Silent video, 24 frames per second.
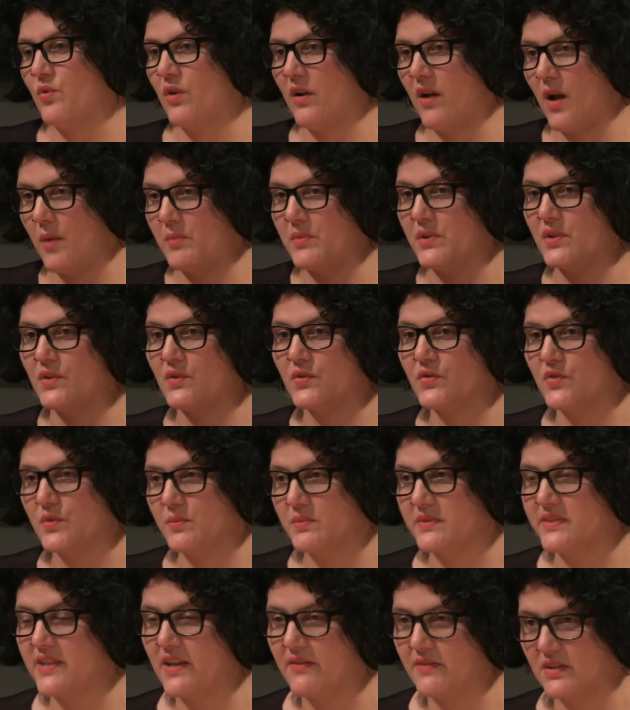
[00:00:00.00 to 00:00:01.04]
were coming
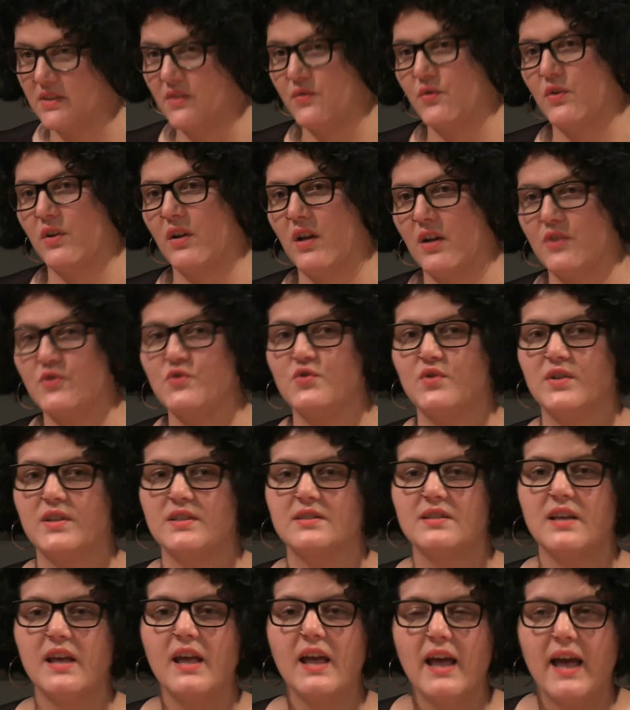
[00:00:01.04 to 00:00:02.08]
from 7 different
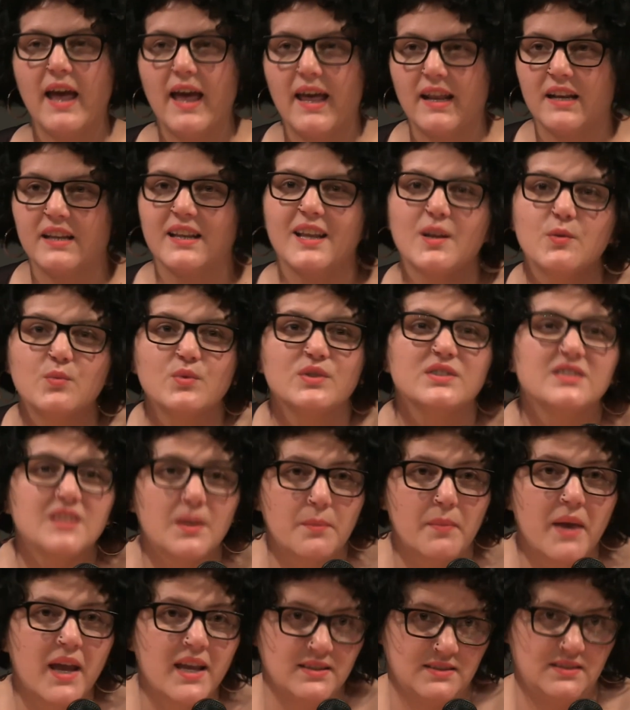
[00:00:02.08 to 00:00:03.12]
countries, and it was
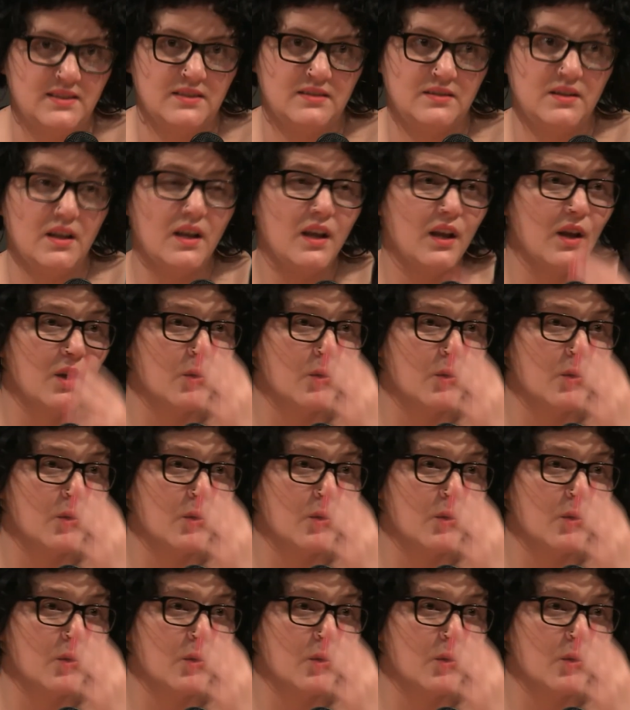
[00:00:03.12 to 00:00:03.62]
amazing.